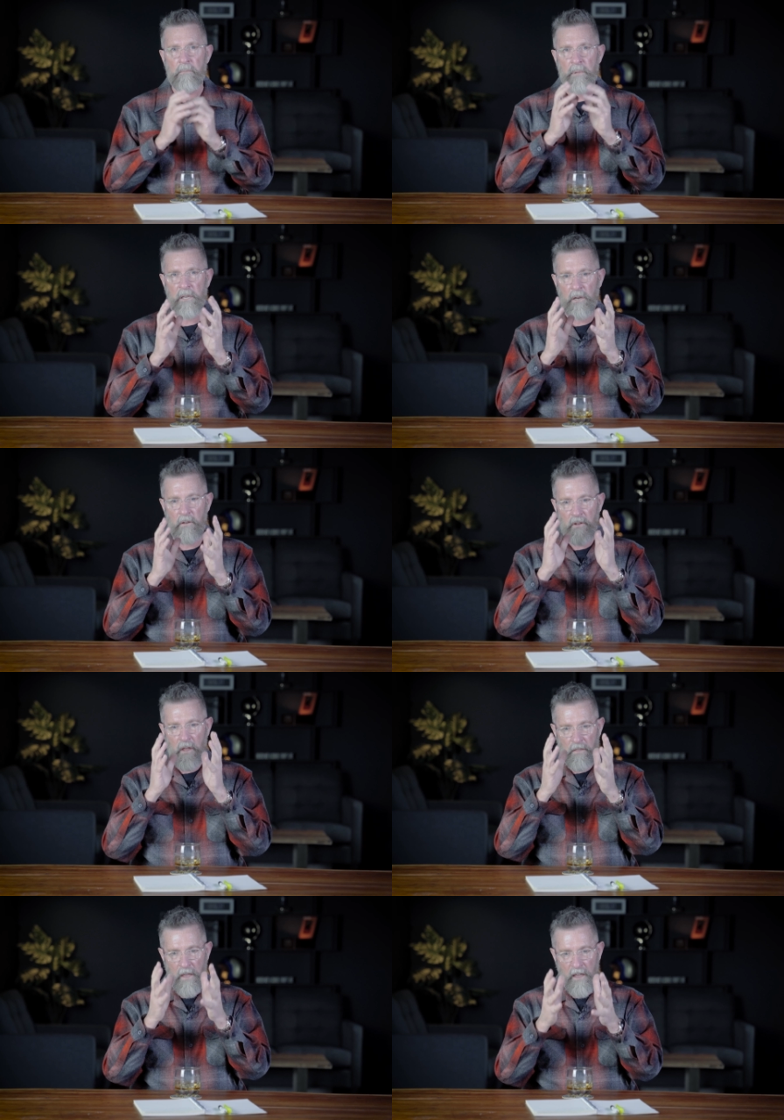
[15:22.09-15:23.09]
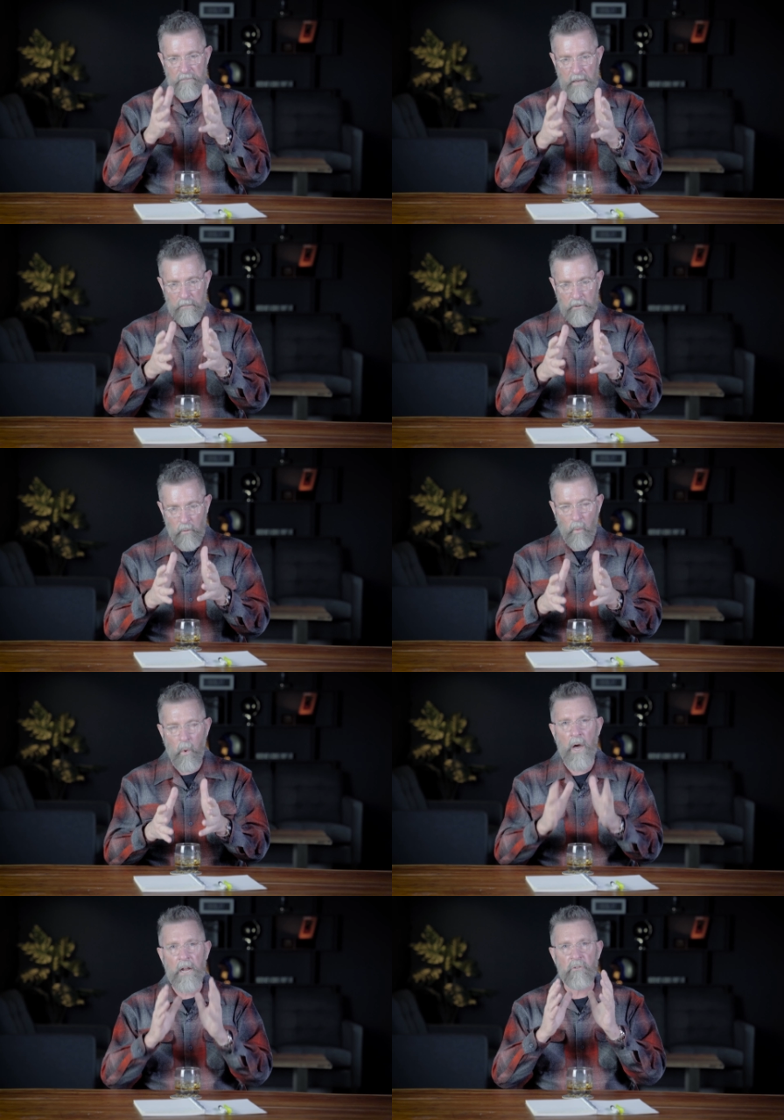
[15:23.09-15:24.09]
because they have been able to
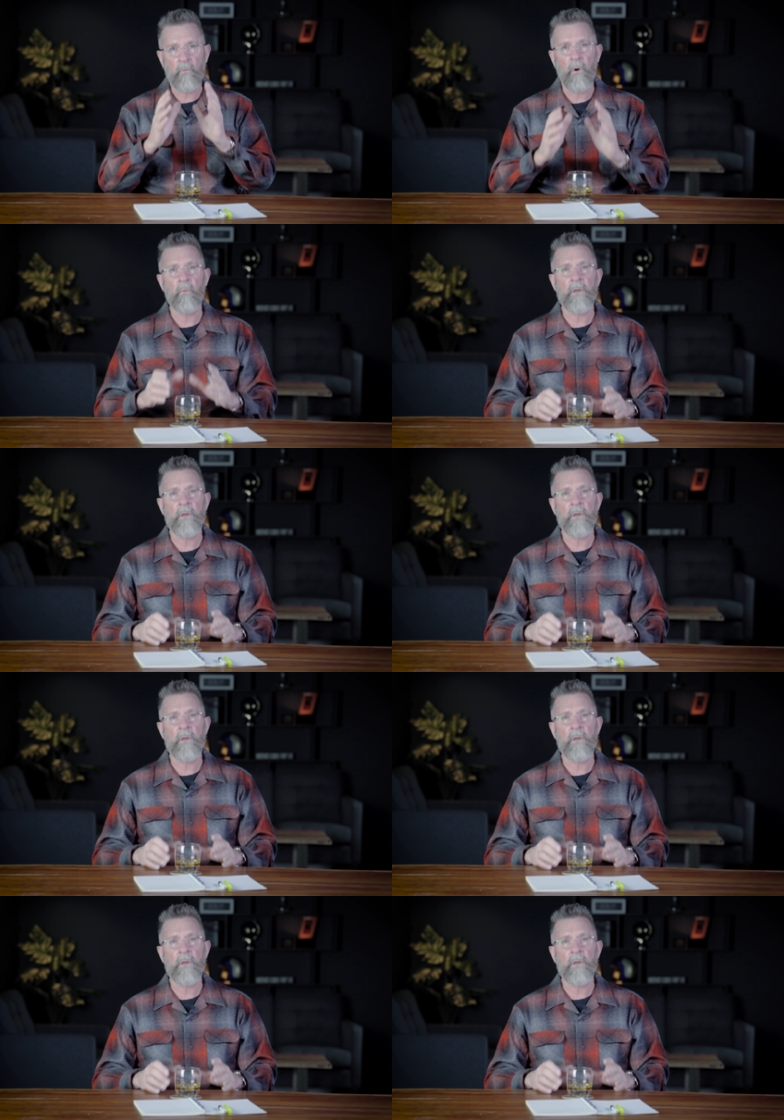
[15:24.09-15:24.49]
watch what